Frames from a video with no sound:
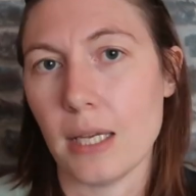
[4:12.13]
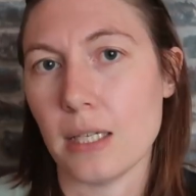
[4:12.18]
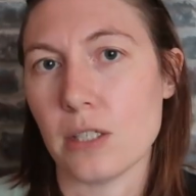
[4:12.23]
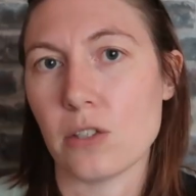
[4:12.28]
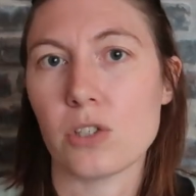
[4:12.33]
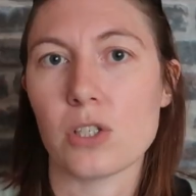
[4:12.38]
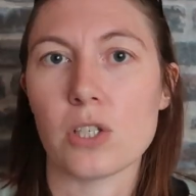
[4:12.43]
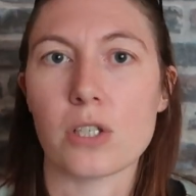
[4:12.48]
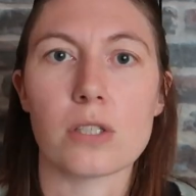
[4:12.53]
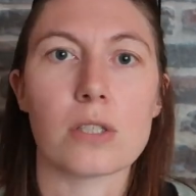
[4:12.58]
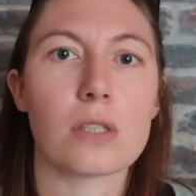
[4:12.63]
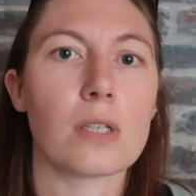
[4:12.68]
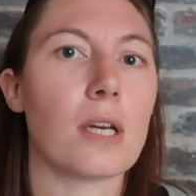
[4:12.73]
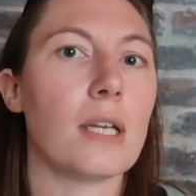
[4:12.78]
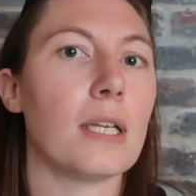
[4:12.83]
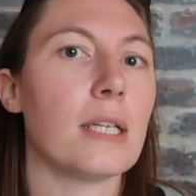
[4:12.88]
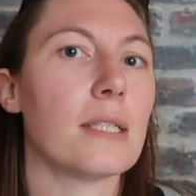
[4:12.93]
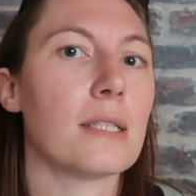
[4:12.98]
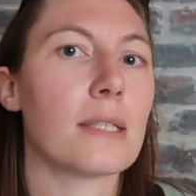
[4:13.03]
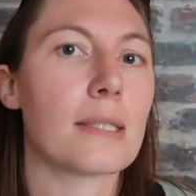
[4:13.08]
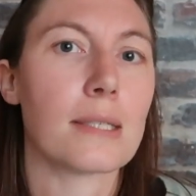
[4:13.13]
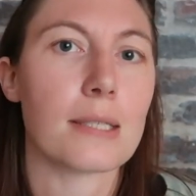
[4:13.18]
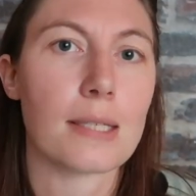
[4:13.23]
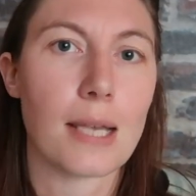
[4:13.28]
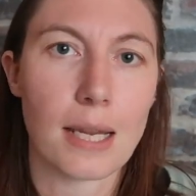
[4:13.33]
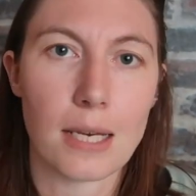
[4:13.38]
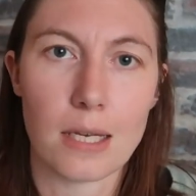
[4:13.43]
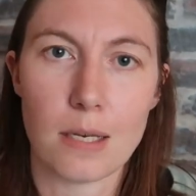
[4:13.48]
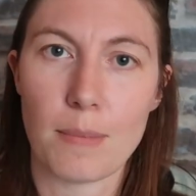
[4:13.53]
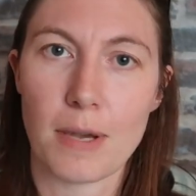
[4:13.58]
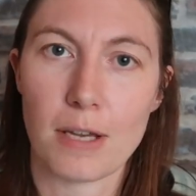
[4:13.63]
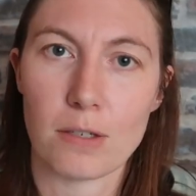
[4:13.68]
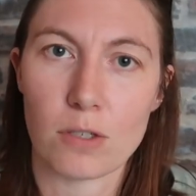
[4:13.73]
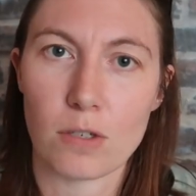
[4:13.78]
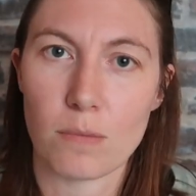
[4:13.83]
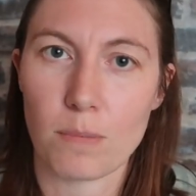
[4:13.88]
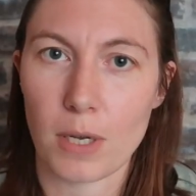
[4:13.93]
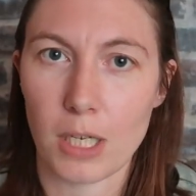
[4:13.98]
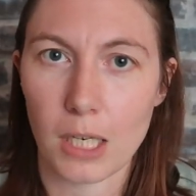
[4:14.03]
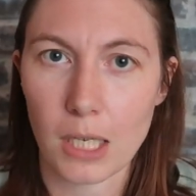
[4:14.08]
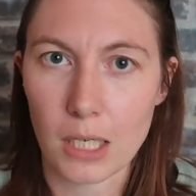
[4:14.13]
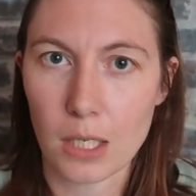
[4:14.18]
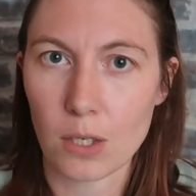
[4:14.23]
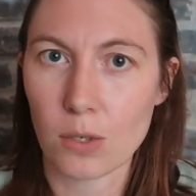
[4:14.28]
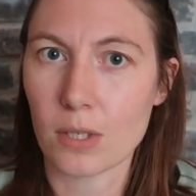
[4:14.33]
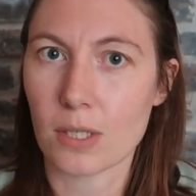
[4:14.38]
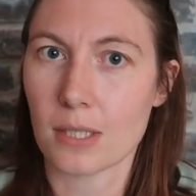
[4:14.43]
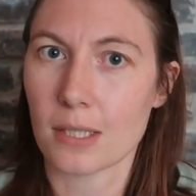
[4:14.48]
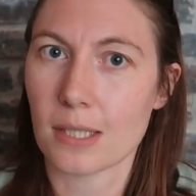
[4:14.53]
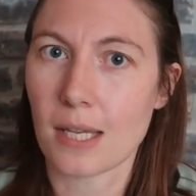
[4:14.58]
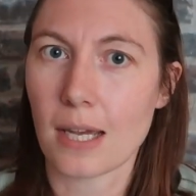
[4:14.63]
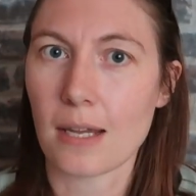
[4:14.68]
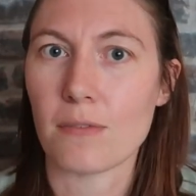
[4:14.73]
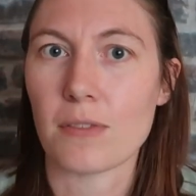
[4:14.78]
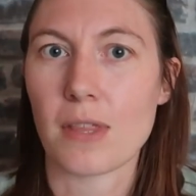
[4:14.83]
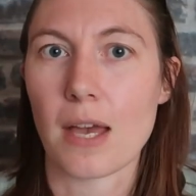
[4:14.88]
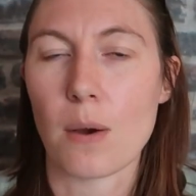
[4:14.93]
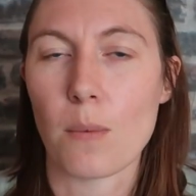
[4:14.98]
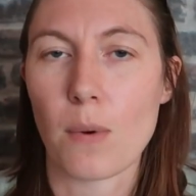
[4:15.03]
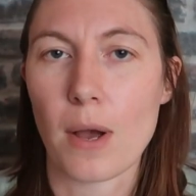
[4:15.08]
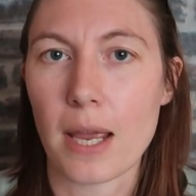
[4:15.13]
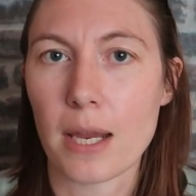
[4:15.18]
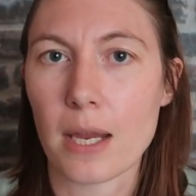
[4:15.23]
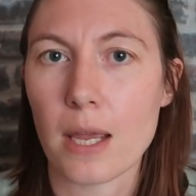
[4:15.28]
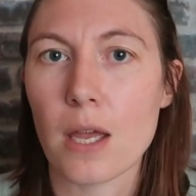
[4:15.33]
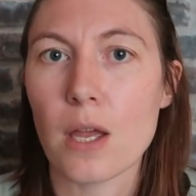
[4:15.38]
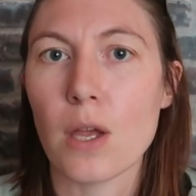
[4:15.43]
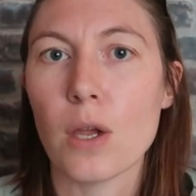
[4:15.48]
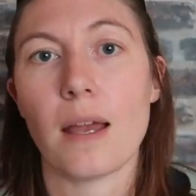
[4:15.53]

It's just an insane amount of money you can save that way.